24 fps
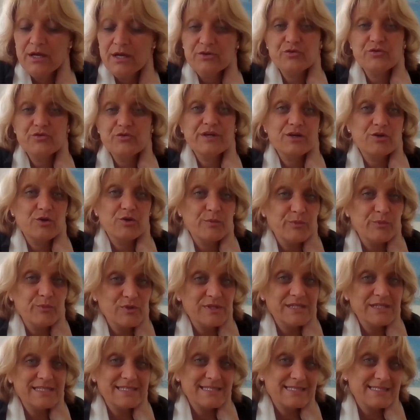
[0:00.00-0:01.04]
to the
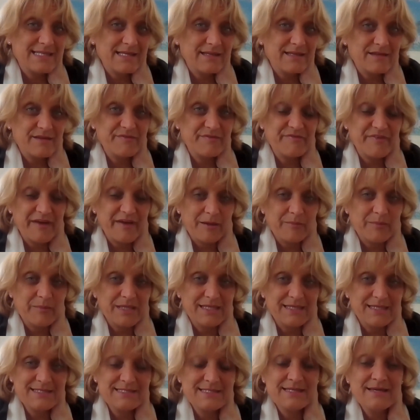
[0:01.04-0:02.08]
communities and the
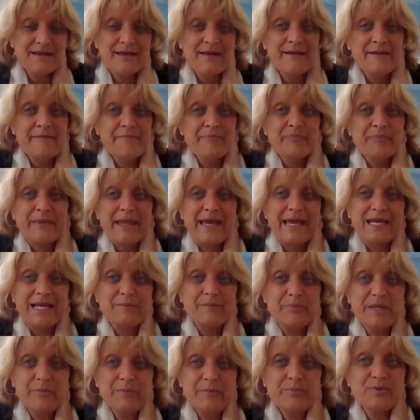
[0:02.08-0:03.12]
families. And
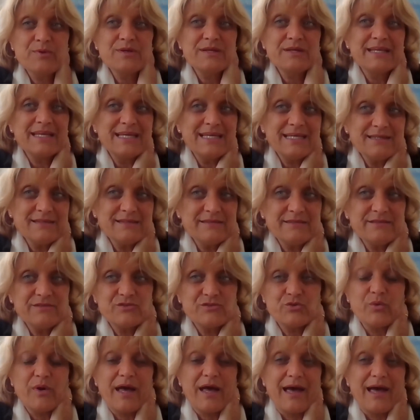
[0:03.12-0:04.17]
people need
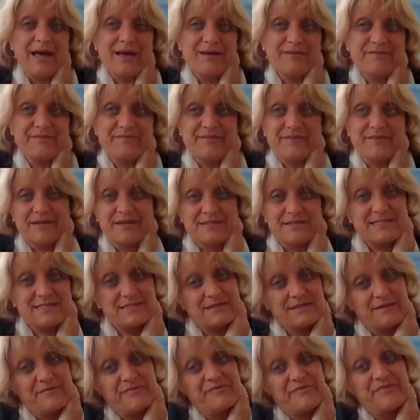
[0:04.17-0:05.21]
to have
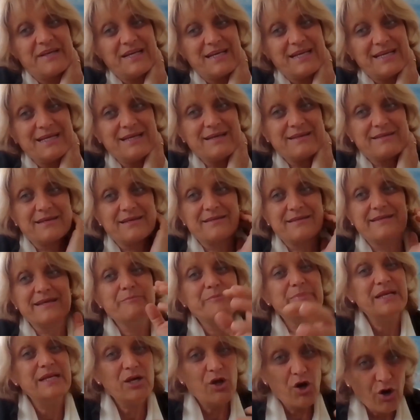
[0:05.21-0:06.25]
a feeling that they
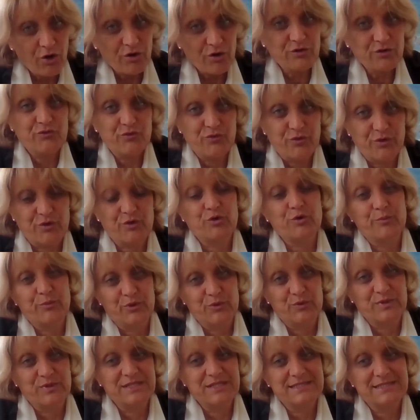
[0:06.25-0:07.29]
belong to a
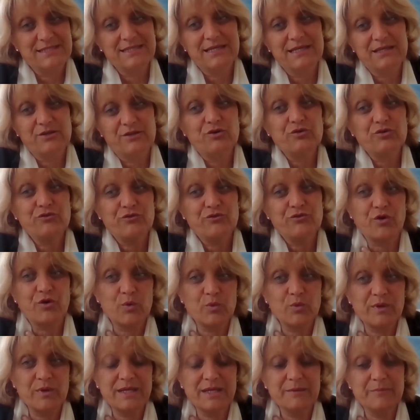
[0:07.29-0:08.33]
community and not
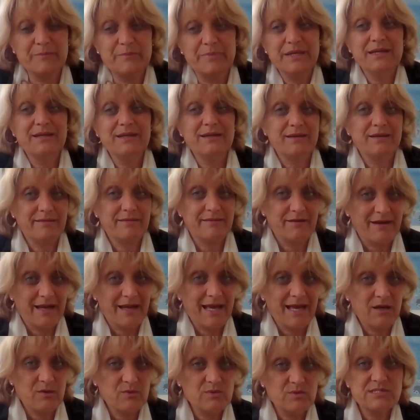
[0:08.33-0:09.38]
only be in their
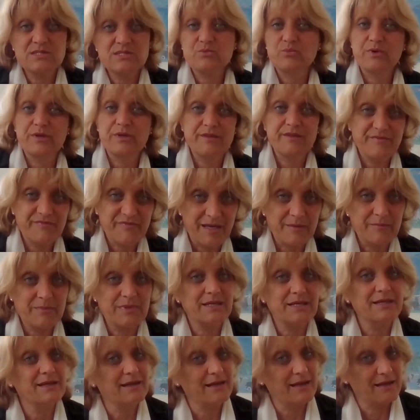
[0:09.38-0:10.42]
house with the
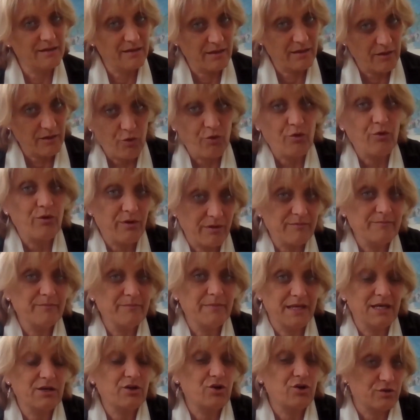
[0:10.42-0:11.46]
family and or
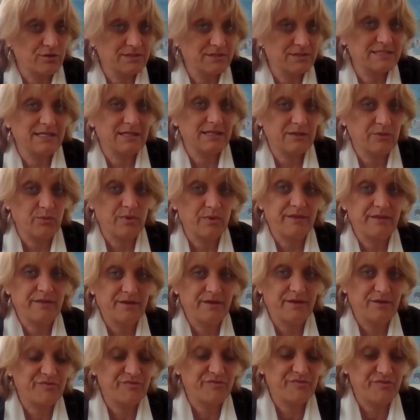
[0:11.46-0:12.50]
in contact with
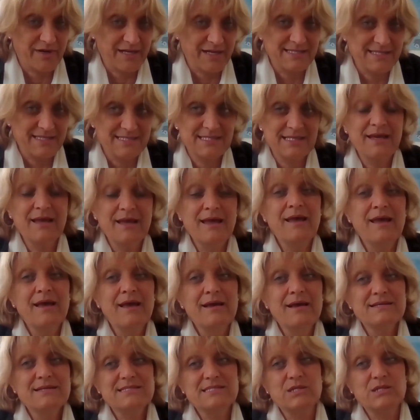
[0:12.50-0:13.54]
their friends.
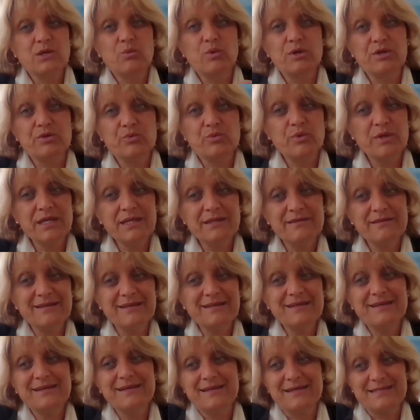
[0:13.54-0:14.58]
So what we
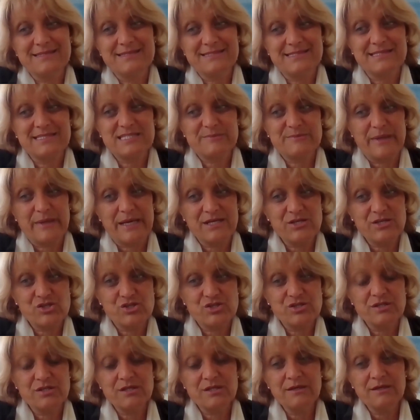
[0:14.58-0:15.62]
did is a
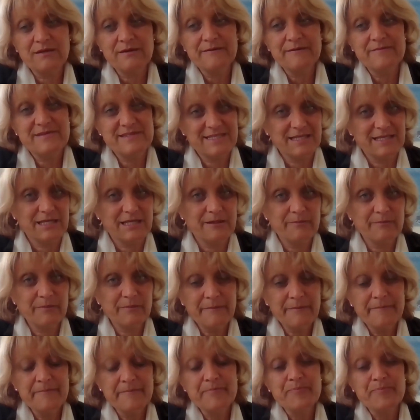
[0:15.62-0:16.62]
special team.